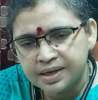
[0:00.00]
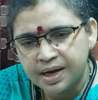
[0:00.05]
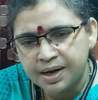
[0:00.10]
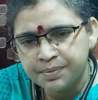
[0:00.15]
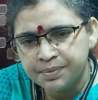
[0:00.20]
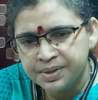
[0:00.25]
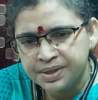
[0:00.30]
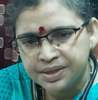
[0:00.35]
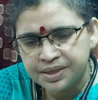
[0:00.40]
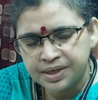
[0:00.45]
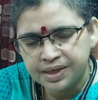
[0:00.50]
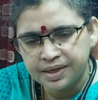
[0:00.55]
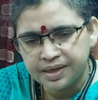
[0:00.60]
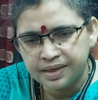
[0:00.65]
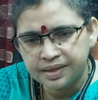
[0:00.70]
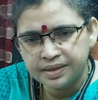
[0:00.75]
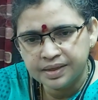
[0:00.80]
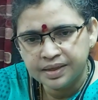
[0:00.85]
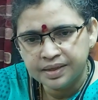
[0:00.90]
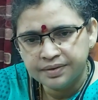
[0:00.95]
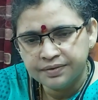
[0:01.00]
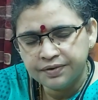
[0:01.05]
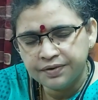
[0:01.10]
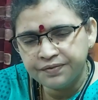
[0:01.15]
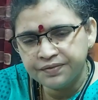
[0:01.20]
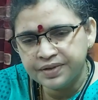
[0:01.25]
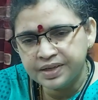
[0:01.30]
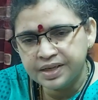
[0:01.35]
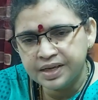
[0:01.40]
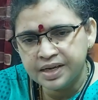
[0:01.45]
Abhishek,
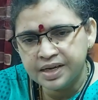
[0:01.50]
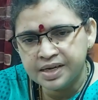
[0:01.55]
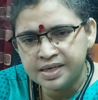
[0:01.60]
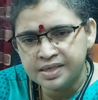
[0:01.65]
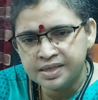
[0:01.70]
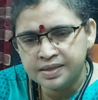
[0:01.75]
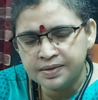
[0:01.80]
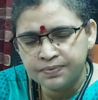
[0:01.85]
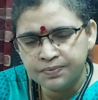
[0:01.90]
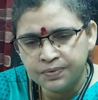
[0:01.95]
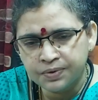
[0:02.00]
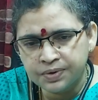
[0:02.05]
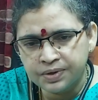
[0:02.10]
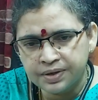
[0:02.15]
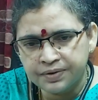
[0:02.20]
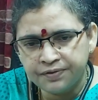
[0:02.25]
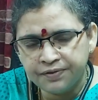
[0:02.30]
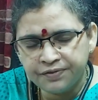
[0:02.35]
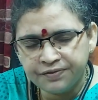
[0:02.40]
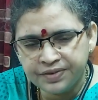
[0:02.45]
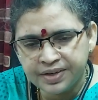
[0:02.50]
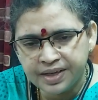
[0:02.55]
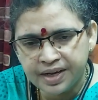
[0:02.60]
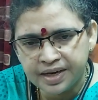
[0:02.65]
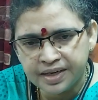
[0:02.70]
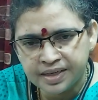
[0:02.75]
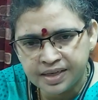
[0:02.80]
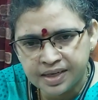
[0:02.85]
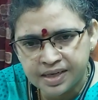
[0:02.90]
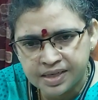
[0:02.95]

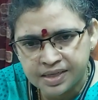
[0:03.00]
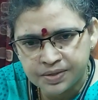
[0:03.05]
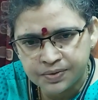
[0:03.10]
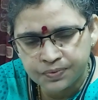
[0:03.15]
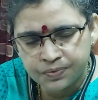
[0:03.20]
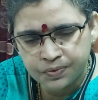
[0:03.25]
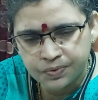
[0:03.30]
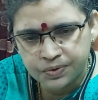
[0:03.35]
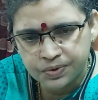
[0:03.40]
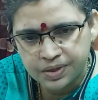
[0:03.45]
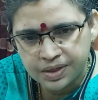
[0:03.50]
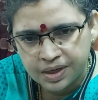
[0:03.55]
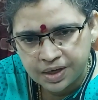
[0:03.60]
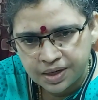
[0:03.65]
58 years old,